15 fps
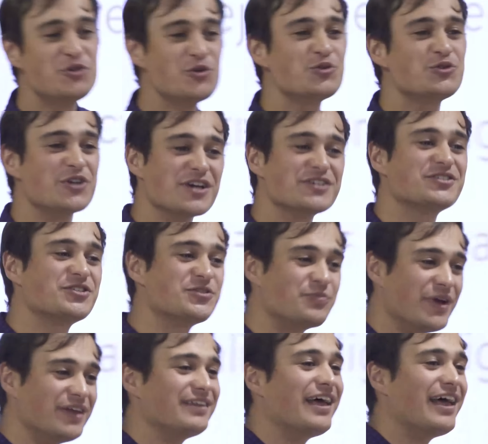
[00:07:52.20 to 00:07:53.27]
you just
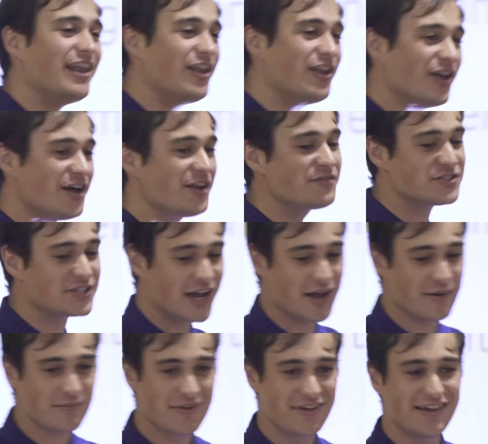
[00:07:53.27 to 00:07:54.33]
spent a lot of
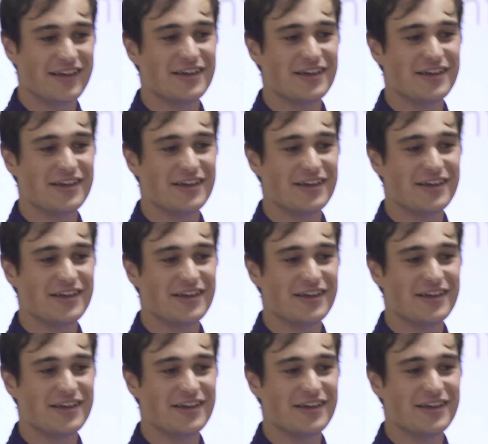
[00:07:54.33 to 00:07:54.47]
time